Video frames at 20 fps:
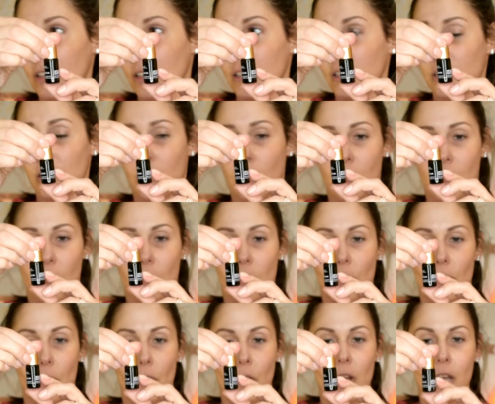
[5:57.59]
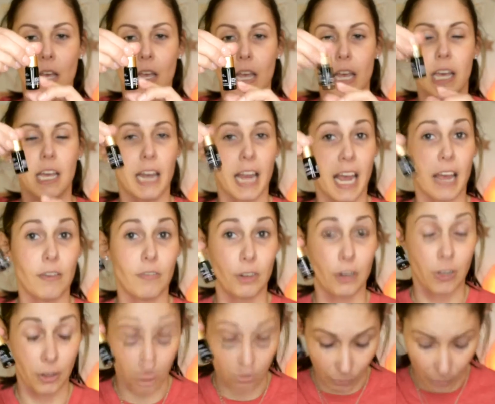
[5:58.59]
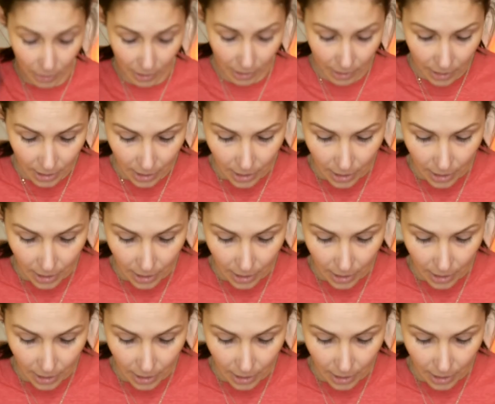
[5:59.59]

So, and I have another one.